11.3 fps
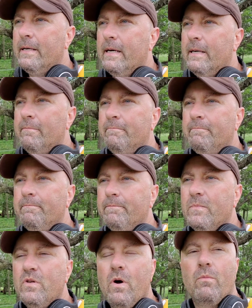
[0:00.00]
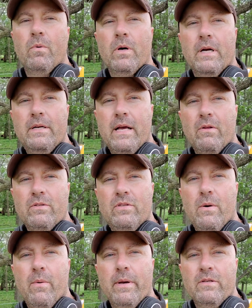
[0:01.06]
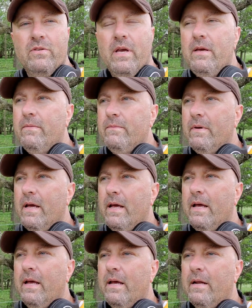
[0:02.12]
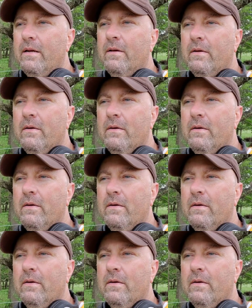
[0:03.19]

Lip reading: So we're going to take a look, see what we can see, and